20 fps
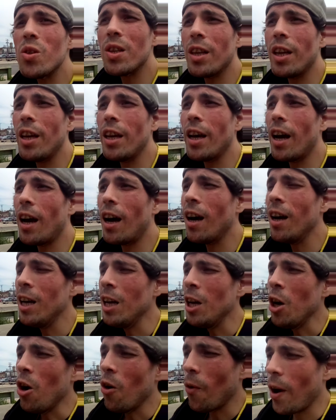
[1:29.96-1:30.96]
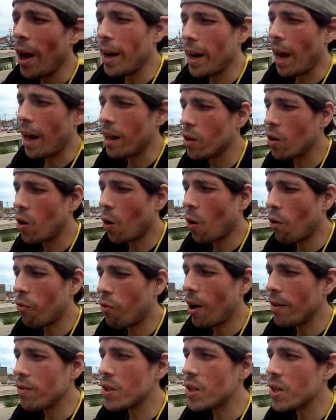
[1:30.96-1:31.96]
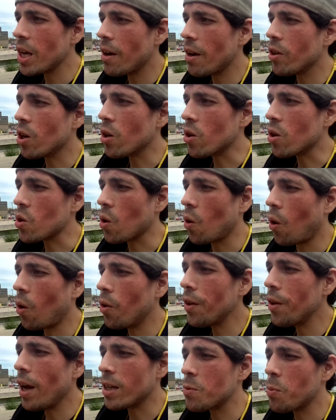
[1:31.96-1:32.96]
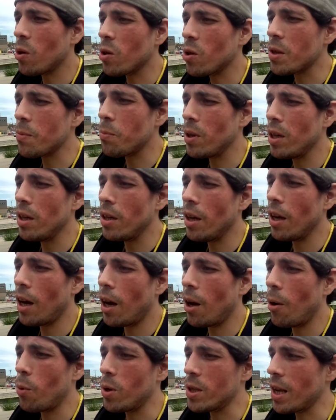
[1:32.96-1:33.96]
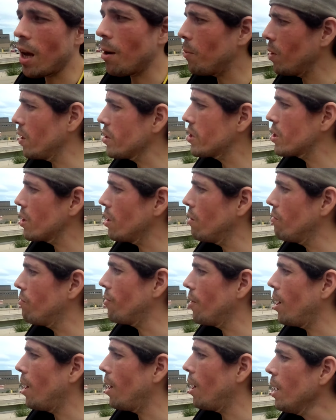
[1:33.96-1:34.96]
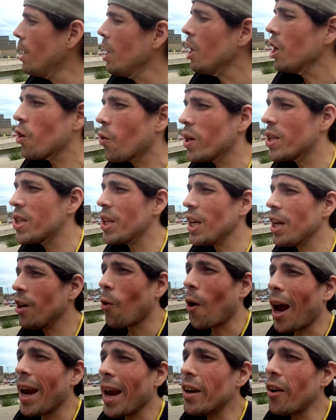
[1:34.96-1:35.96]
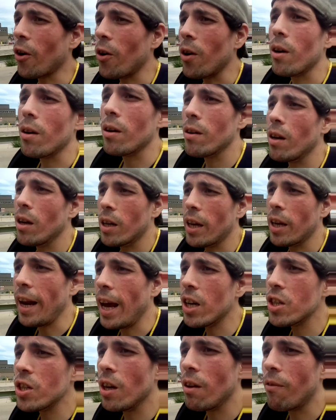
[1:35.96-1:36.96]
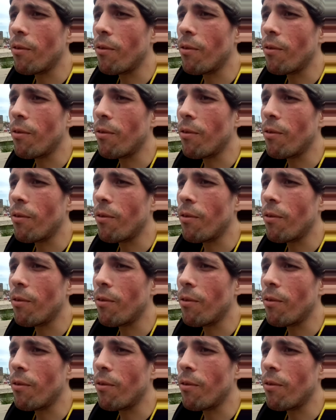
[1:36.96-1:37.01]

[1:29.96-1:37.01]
the uh, redhead girl, five to seven years old, that's supposed to be a uh, resemblance of uh, Christine Reichert, connection to